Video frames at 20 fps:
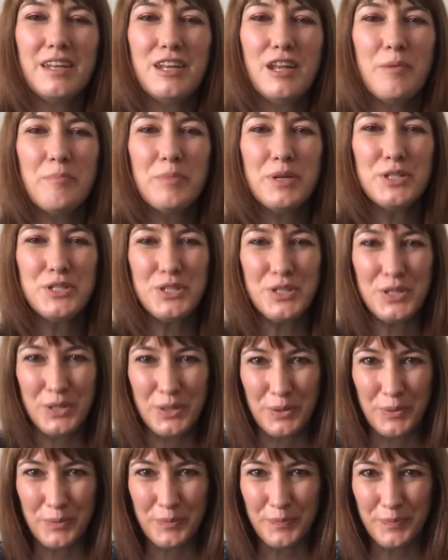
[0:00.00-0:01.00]
Number
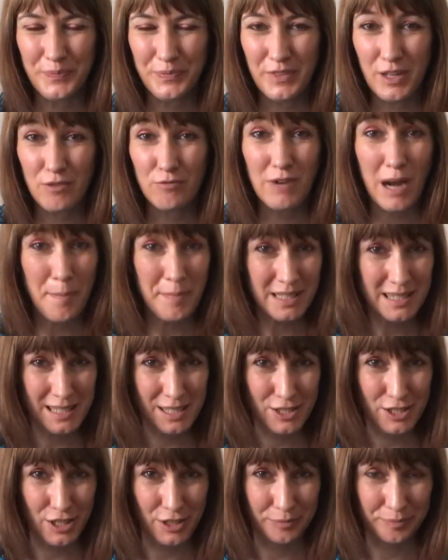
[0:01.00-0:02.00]
2,
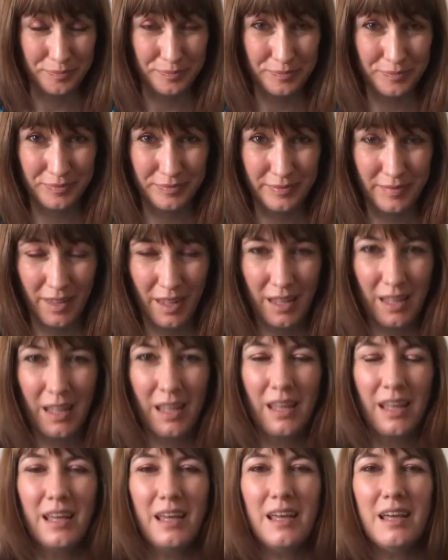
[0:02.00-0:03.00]
repetition.
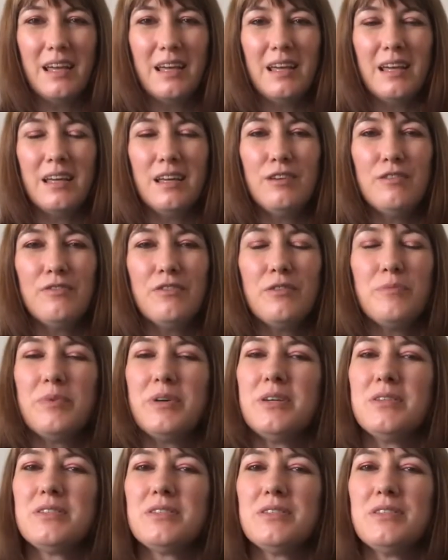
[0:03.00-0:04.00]
If the
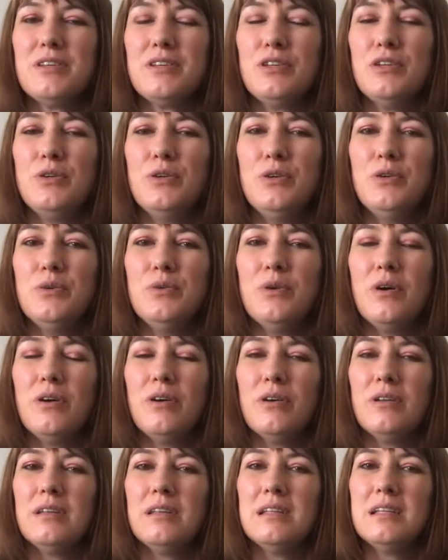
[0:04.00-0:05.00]
person that you
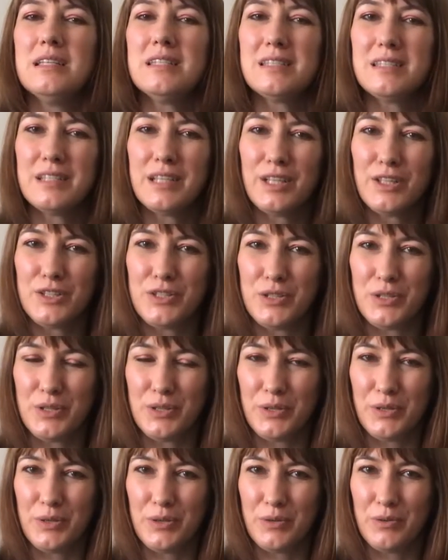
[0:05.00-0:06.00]
are listening
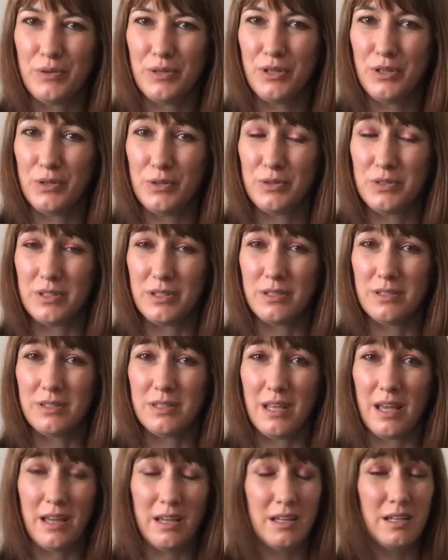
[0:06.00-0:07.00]
to
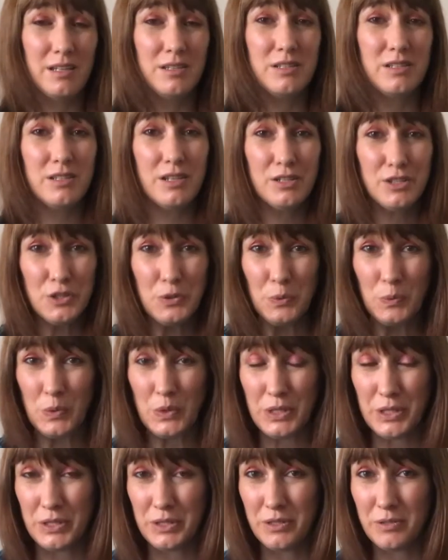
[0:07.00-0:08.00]
uses a certain
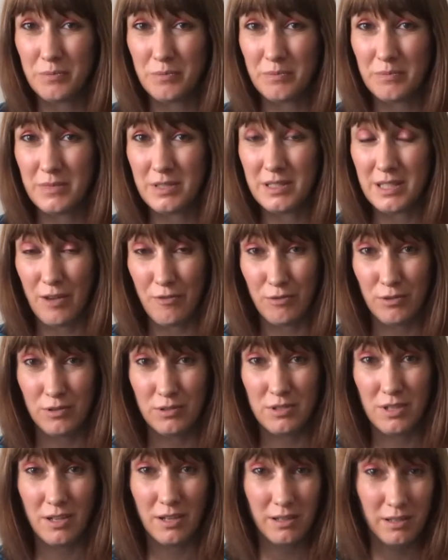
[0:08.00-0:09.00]
word several
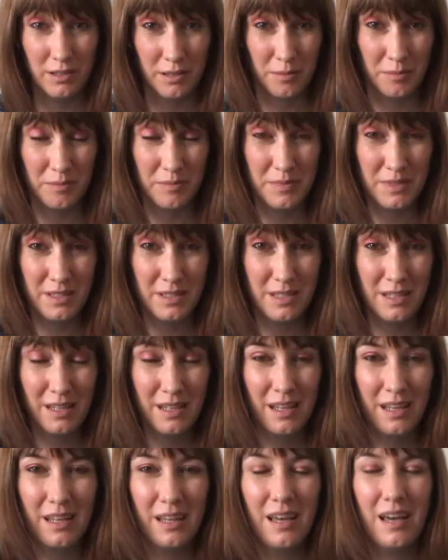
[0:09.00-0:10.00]
times,
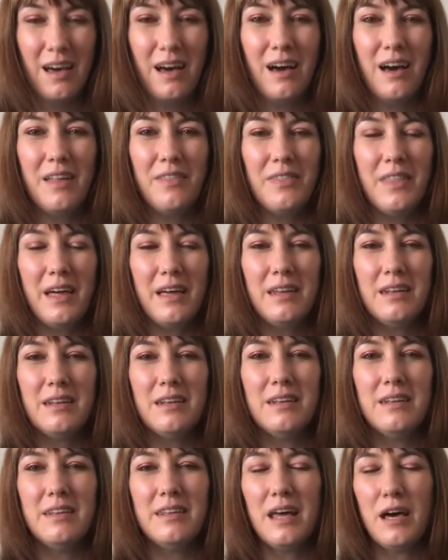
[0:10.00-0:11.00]

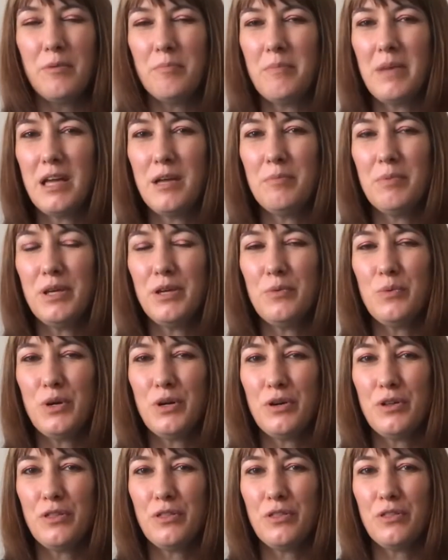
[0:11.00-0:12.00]
then that may be
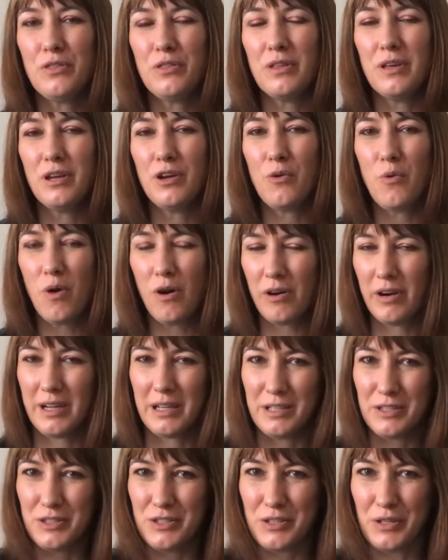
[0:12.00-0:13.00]
worth
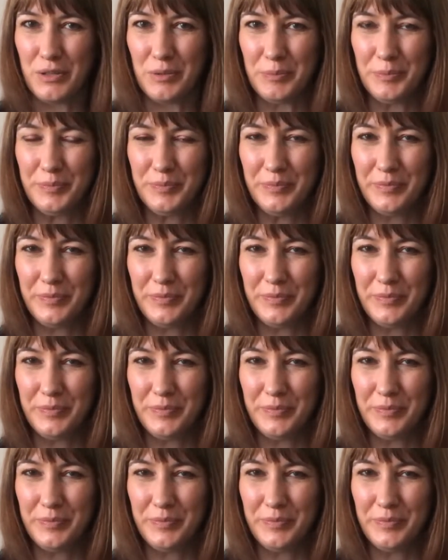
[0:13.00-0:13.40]
inquiring into.